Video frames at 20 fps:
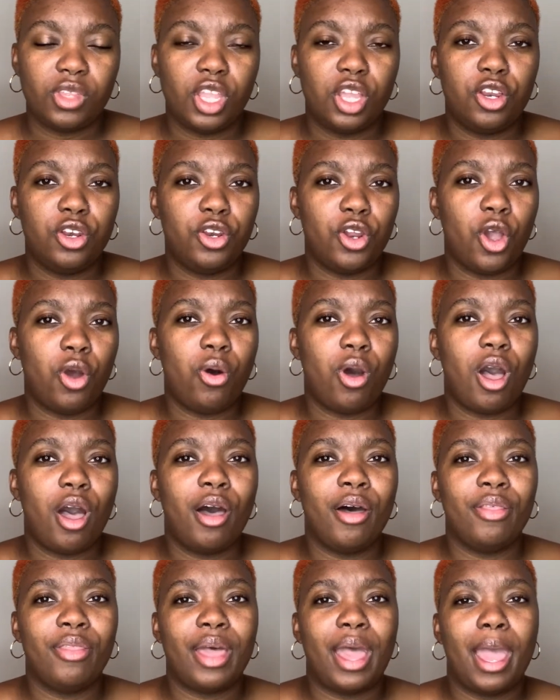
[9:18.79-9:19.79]
know
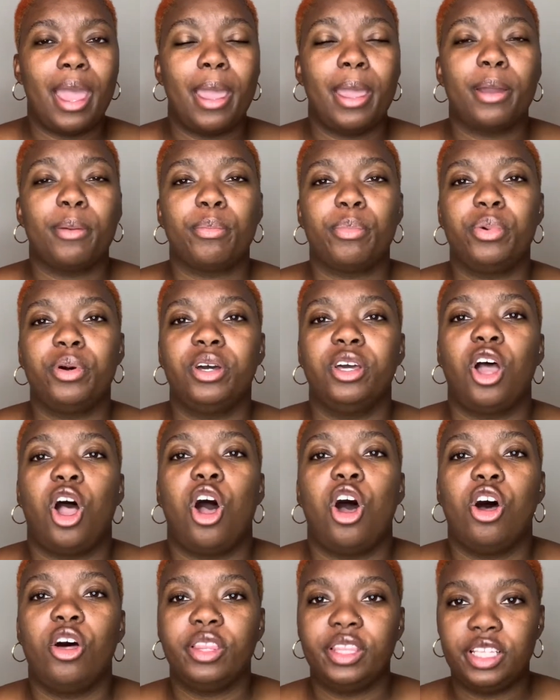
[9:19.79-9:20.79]
all that and put
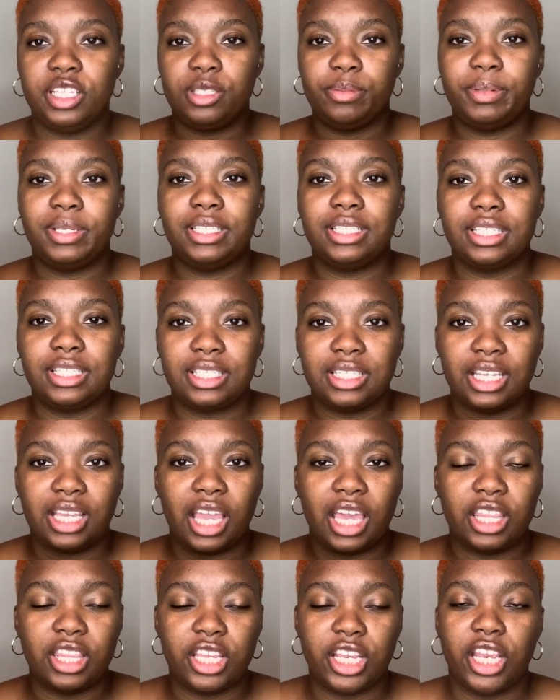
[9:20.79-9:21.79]
all these pieces
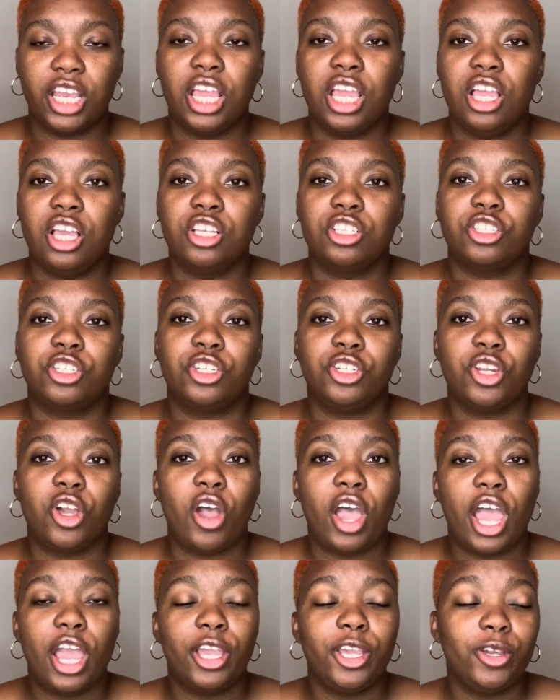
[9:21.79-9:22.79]
together. So you know
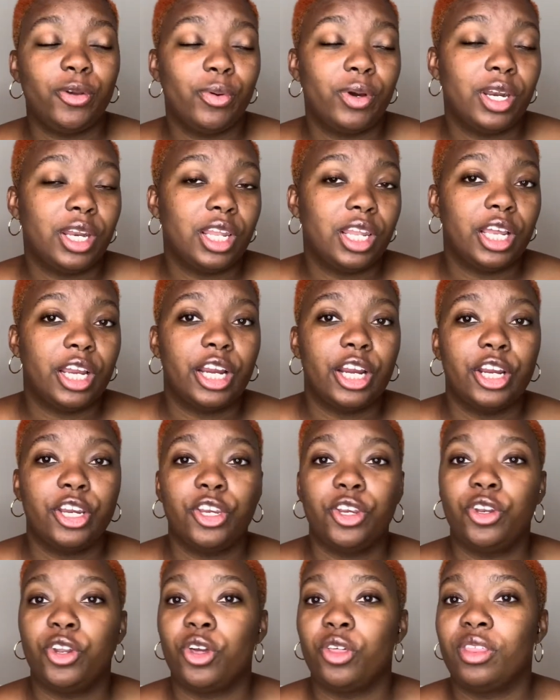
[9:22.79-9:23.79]
how you want to learn,
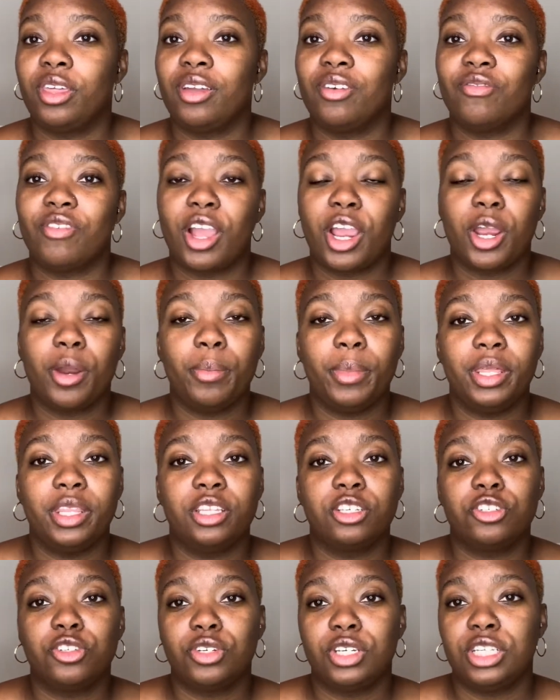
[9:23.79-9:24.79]
you know the environment
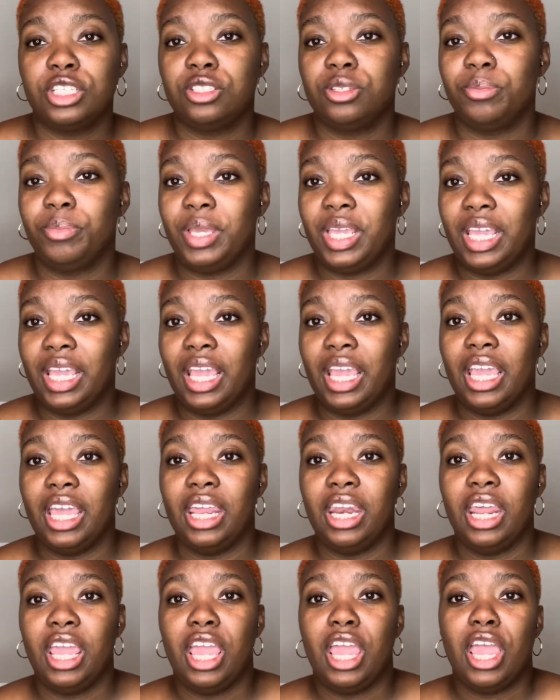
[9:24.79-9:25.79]
that you need to be
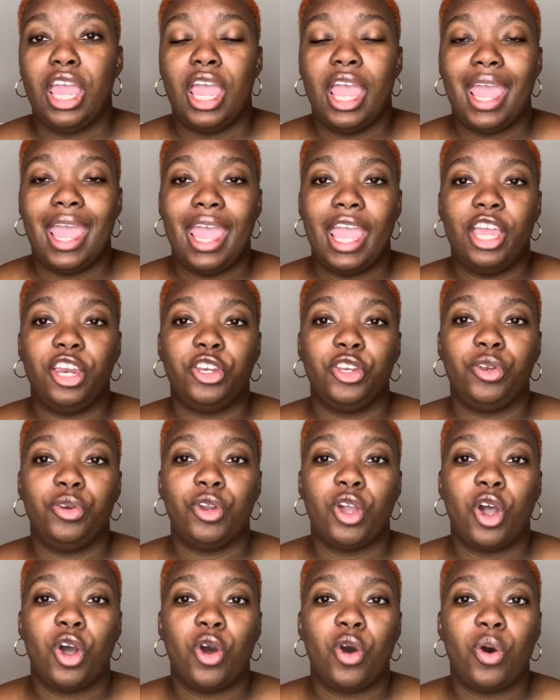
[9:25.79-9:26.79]
in, and you
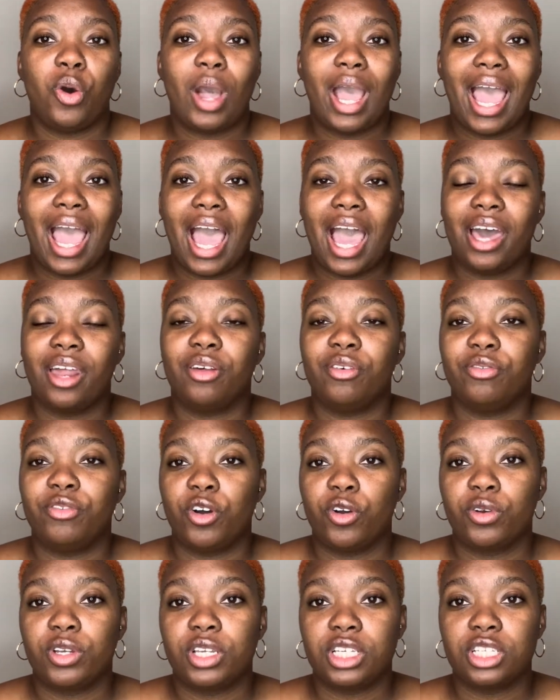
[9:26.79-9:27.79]
know how to
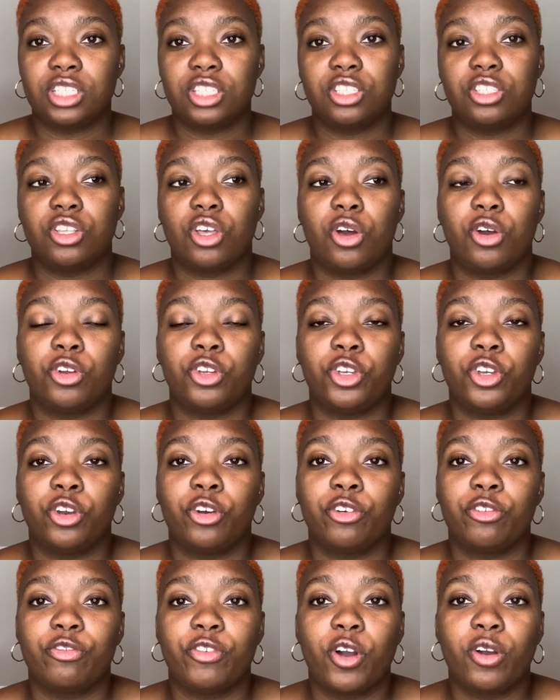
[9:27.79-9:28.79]
focus. So
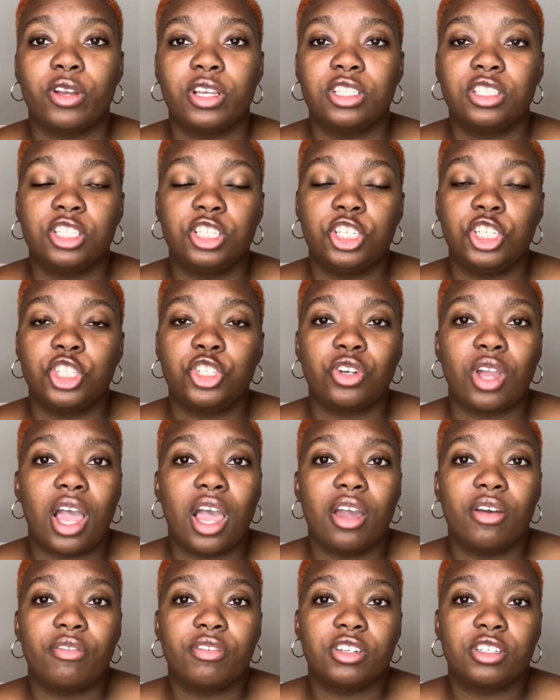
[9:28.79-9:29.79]
your focus and your
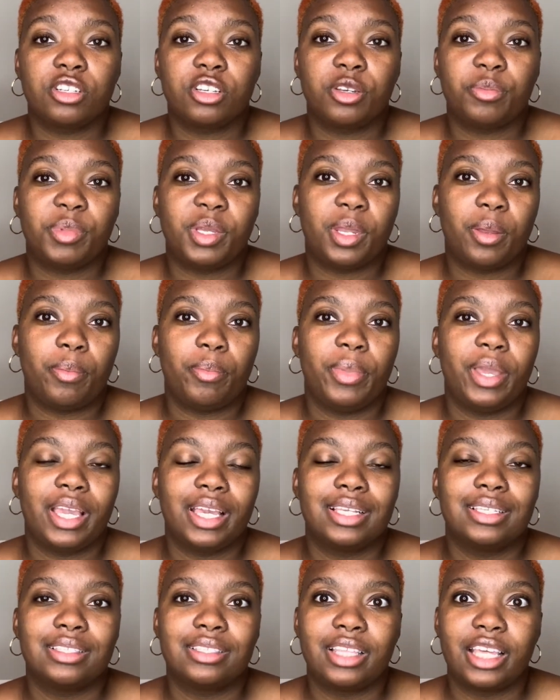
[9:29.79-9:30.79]
drive are going to be the
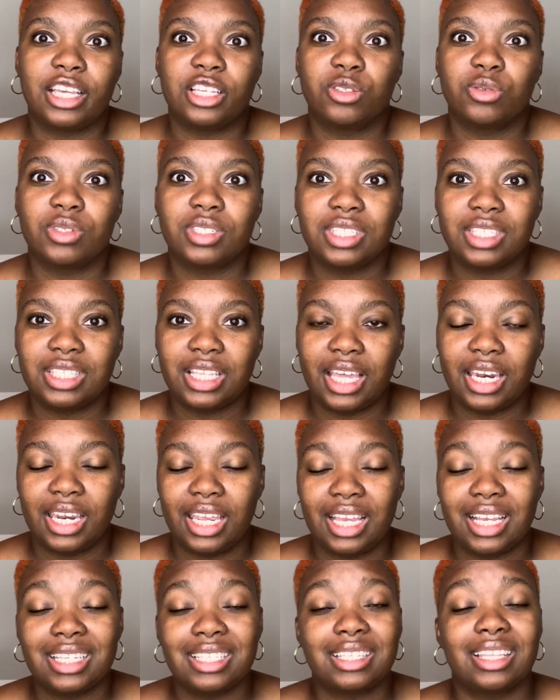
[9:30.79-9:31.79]
biggest things in
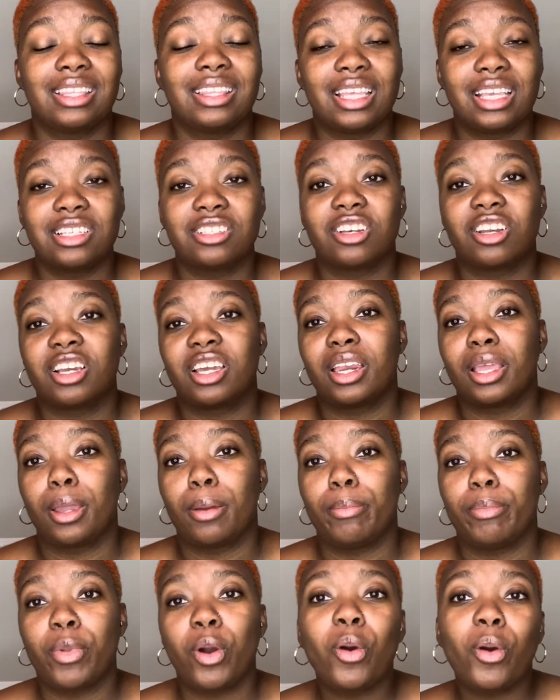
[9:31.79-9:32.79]
studying, because the things are going to
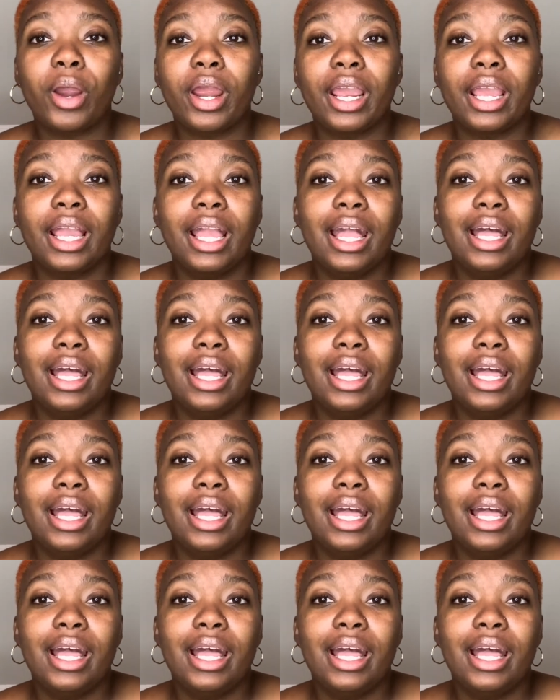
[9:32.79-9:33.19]
get boring,